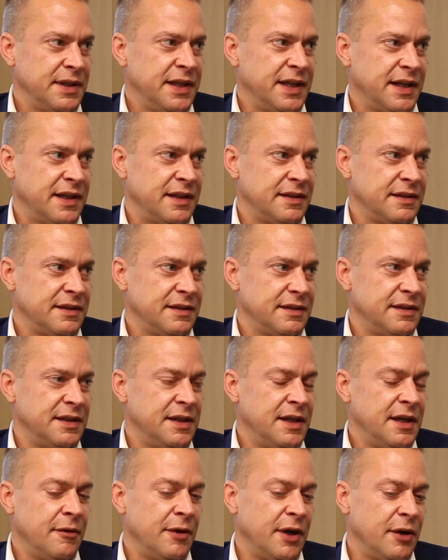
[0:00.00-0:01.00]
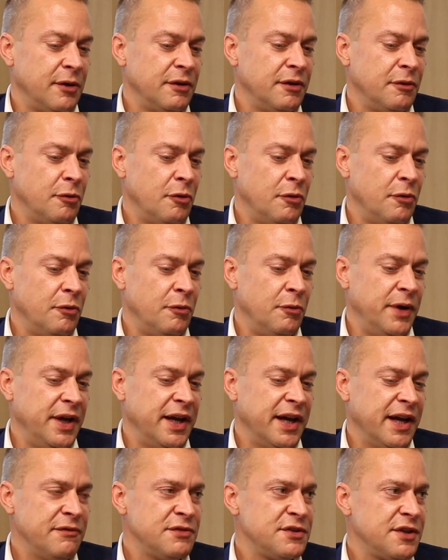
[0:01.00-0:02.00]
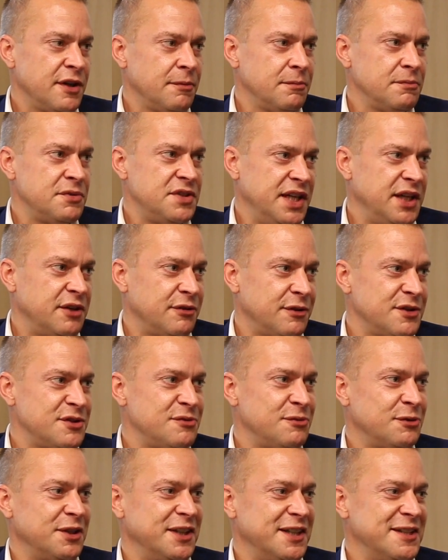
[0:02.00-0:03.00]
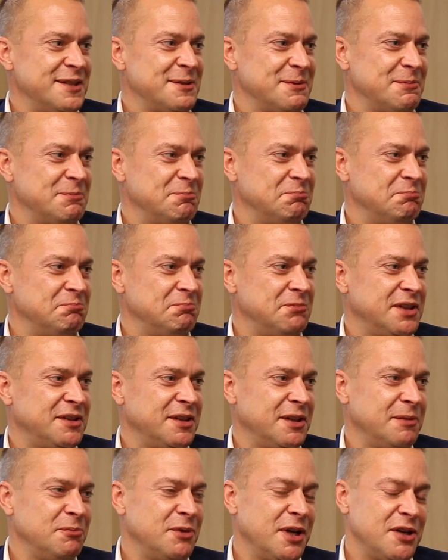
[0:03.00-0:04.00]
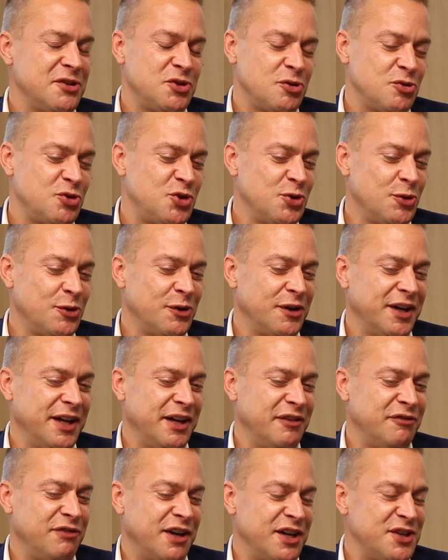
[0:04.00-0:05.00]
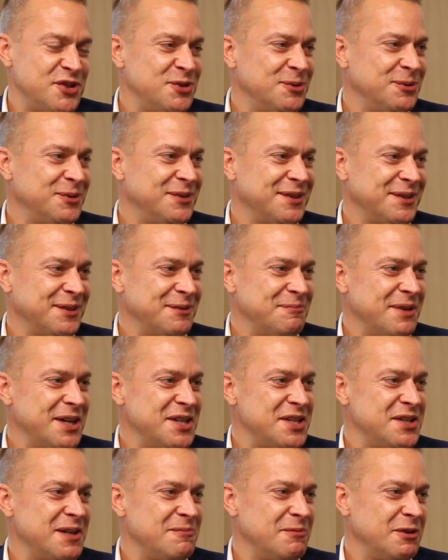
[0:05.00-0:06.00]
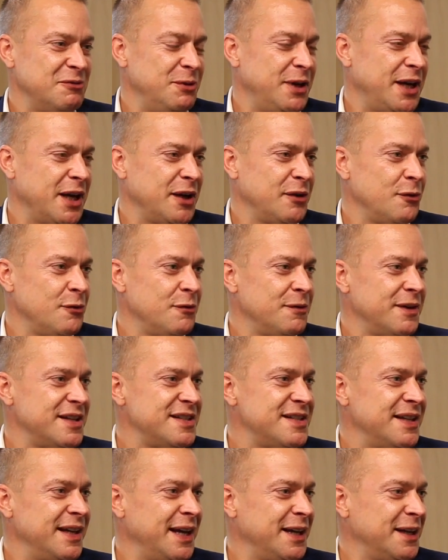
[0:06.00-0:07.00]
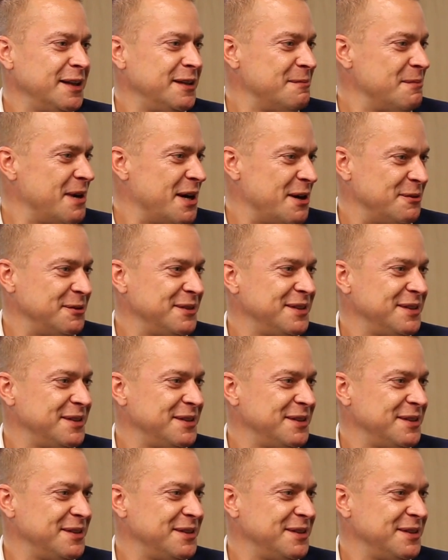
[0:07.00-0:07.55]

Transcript: Yeah. Well, we have some secrets for this, but I'm not so sure if I should mention them, but we can always edit them out.